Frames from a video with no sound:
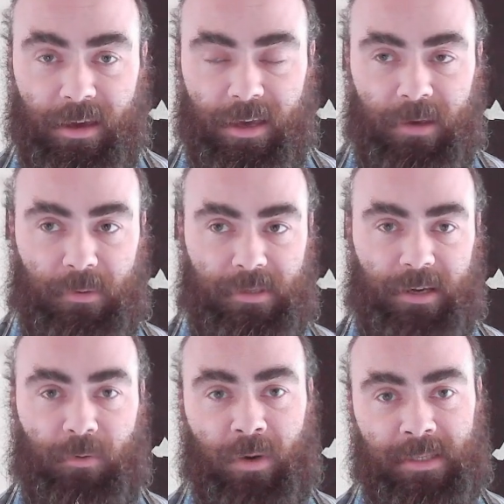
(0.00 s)
It was
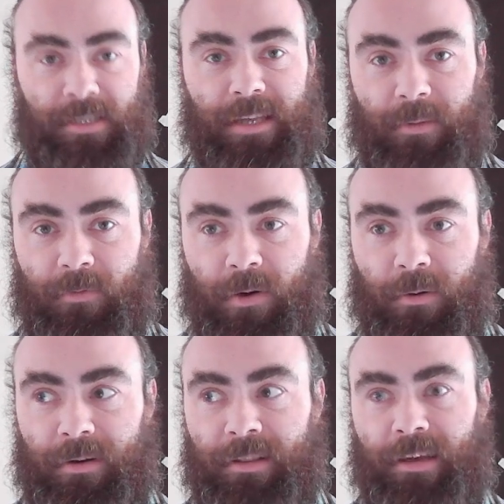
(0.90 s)
like one step
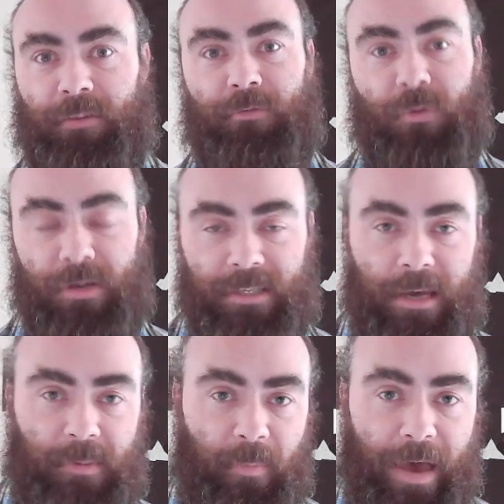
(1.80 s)
forward and like 4
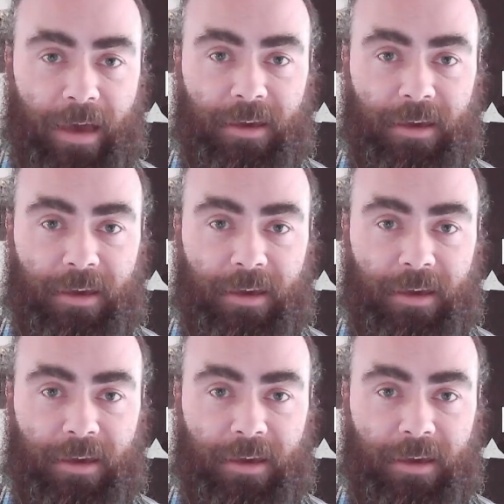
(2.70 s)
steps back.